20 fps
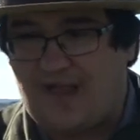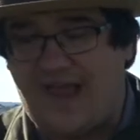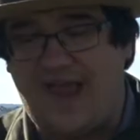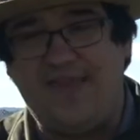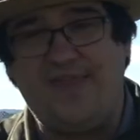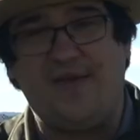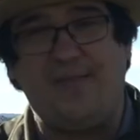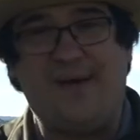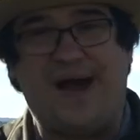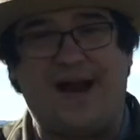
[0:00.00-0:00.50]

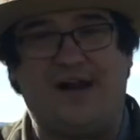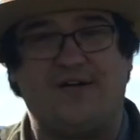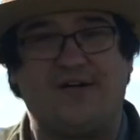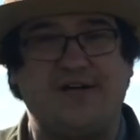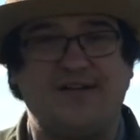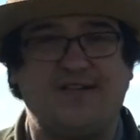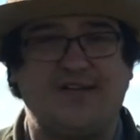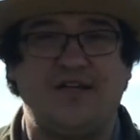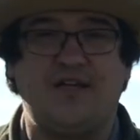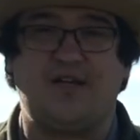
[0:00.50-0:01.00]
And the battle
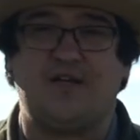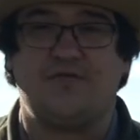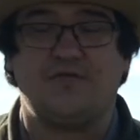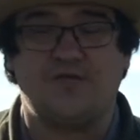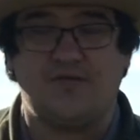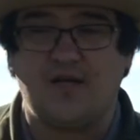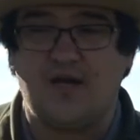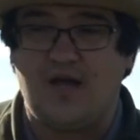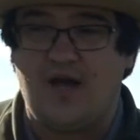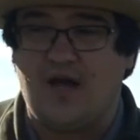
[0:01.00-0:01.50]

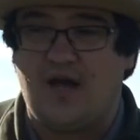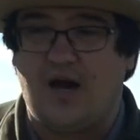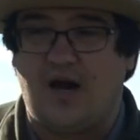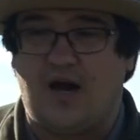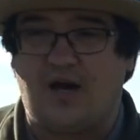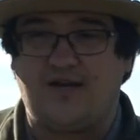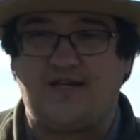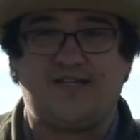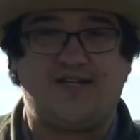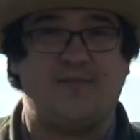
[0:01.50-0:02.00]
continues.
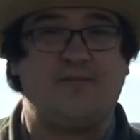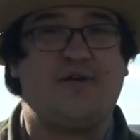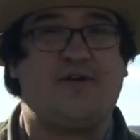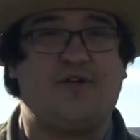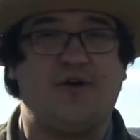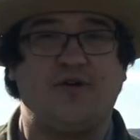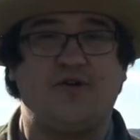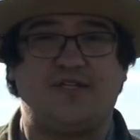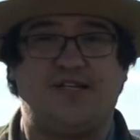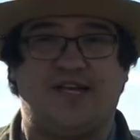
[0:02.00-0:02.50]
On December
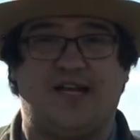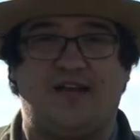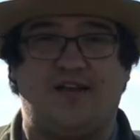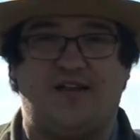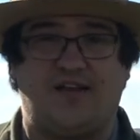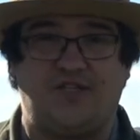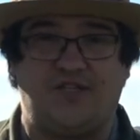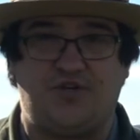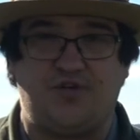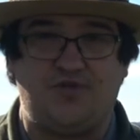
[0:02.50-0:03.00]
13th,
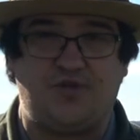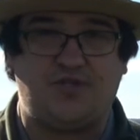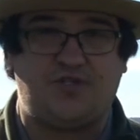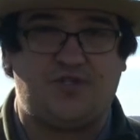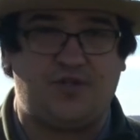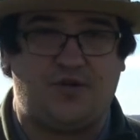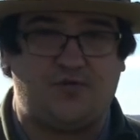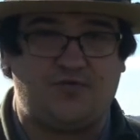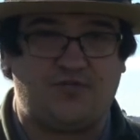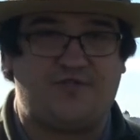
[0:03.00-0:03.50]
as Union
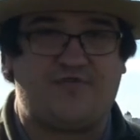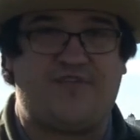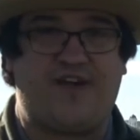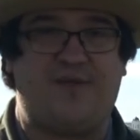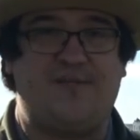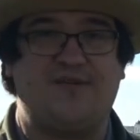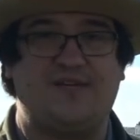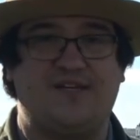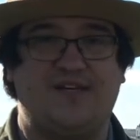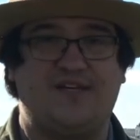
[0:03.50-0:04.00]
soldiers
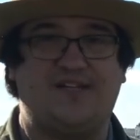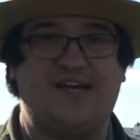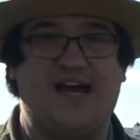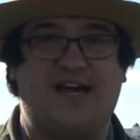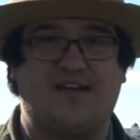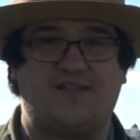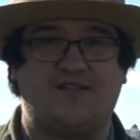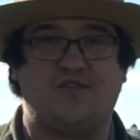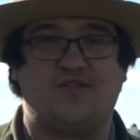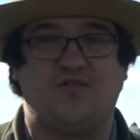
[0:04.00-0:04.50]
famously
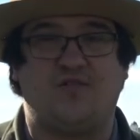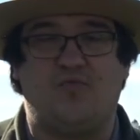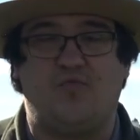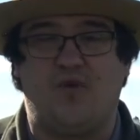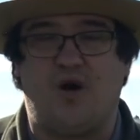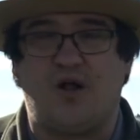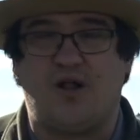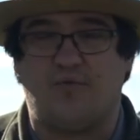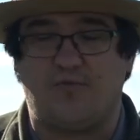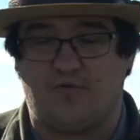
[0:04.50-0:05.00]
attacked the stone
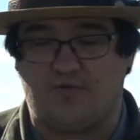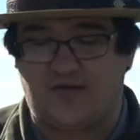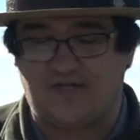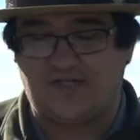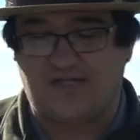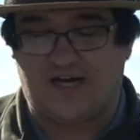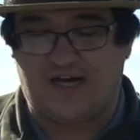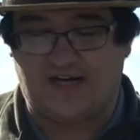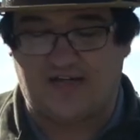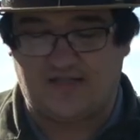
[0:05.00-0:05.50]
wall at
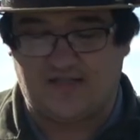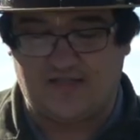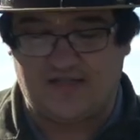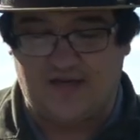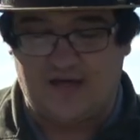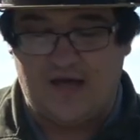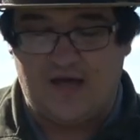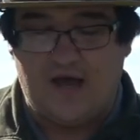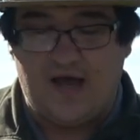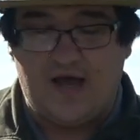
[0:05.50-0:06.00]
Marye's Heights,
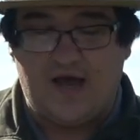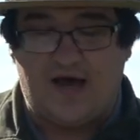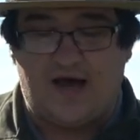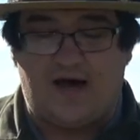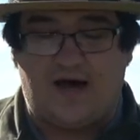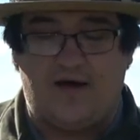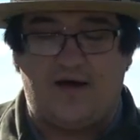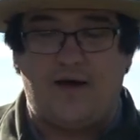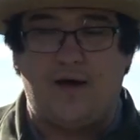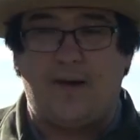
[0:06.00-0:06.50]

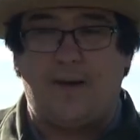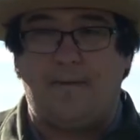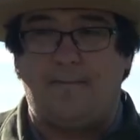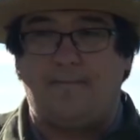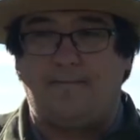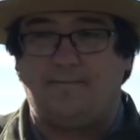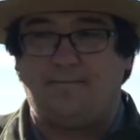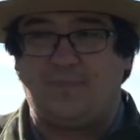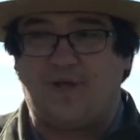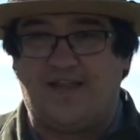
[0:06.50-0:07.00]
uh,
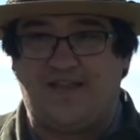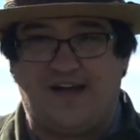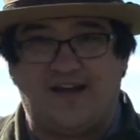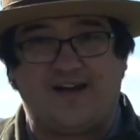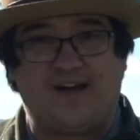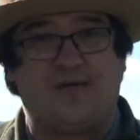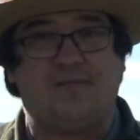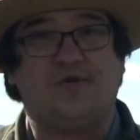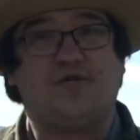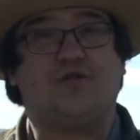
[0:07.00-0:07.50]
and then
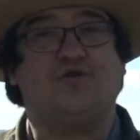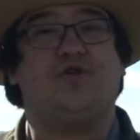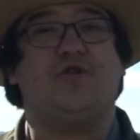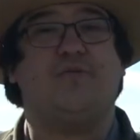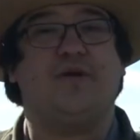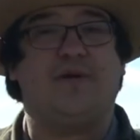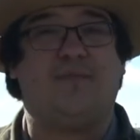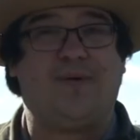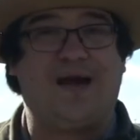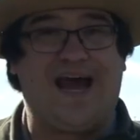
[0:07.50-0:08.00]
come
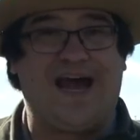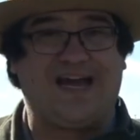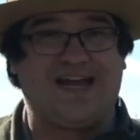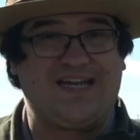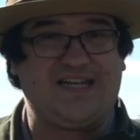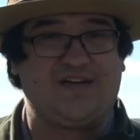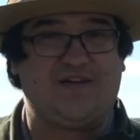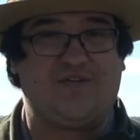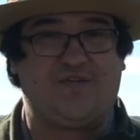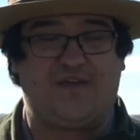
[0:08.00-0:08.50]
streaming back
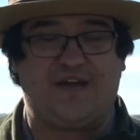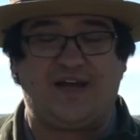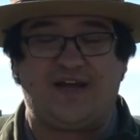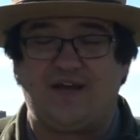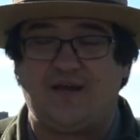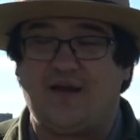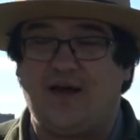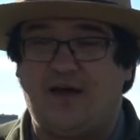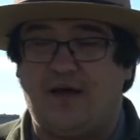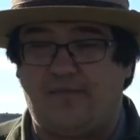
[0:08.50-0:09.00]
in defeat,
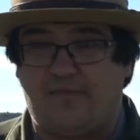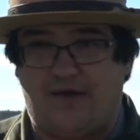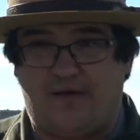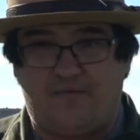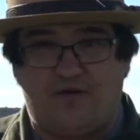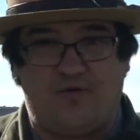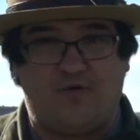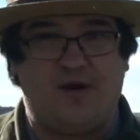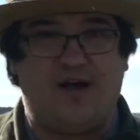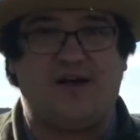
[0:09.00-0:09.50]

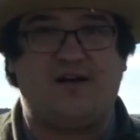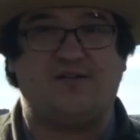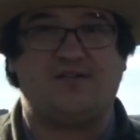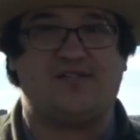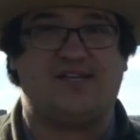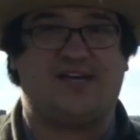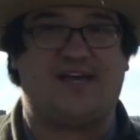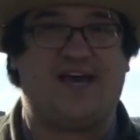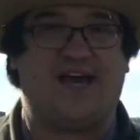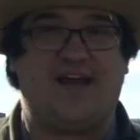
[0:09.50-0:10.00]
Mimi
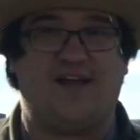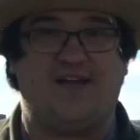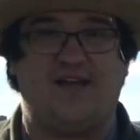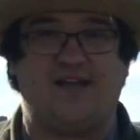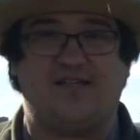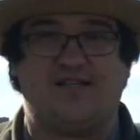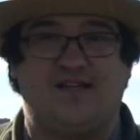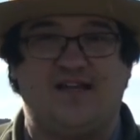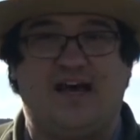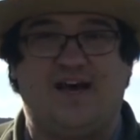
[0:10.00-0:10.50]
Wells again
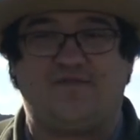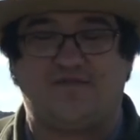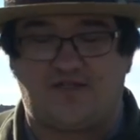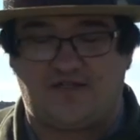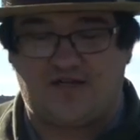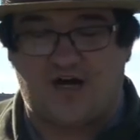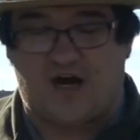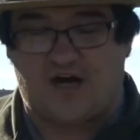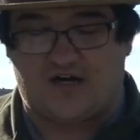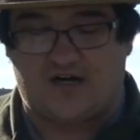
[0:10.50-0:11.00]
is left
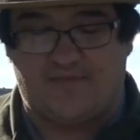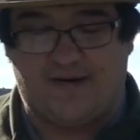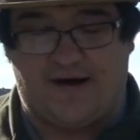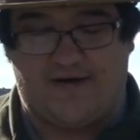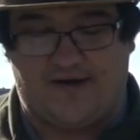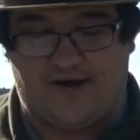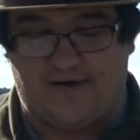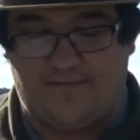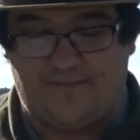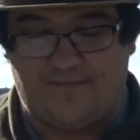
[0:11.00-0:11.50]
to talk
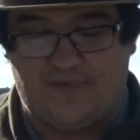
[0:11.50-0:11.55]
about it.